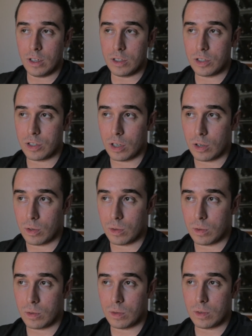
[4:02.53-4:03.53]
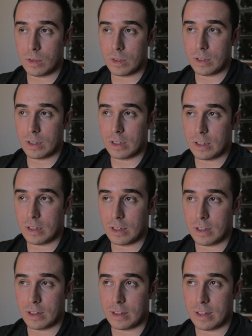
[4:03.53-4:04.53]
So
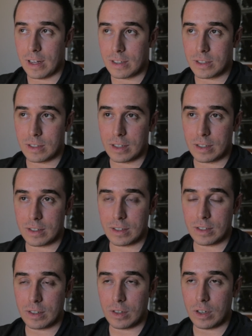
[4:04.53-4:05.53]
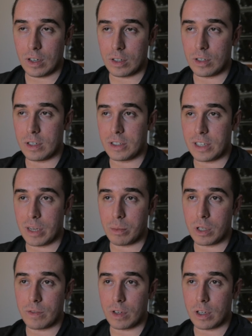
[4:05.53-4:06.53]
that's like a good
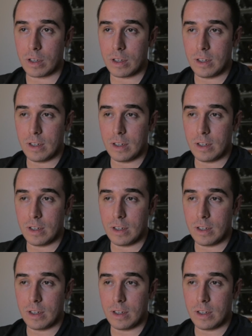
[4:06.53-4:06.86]
example of